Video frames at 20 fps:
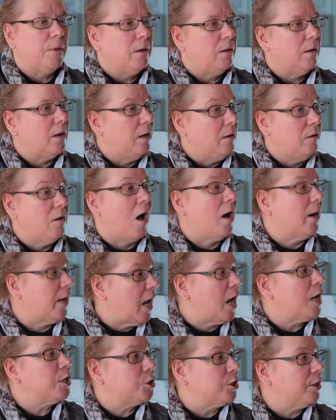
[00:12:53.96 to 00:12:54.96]
and not
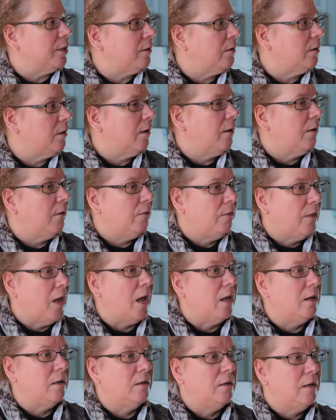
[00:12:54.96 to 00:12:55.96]
catch it,
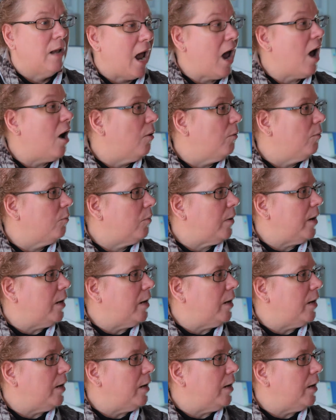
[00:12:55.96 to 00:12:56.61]
then now